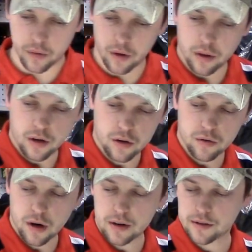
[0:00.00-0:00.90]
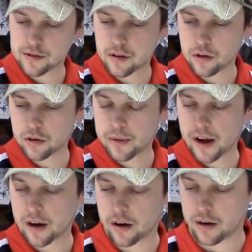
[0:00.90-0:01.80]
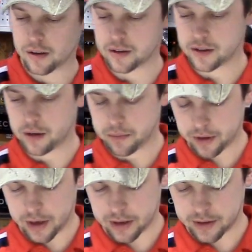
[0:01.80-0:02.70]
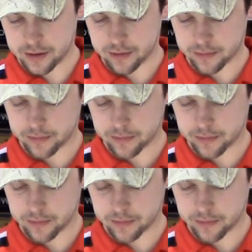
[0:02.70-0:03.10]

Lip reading: And the new rest is going to go back on in the same place.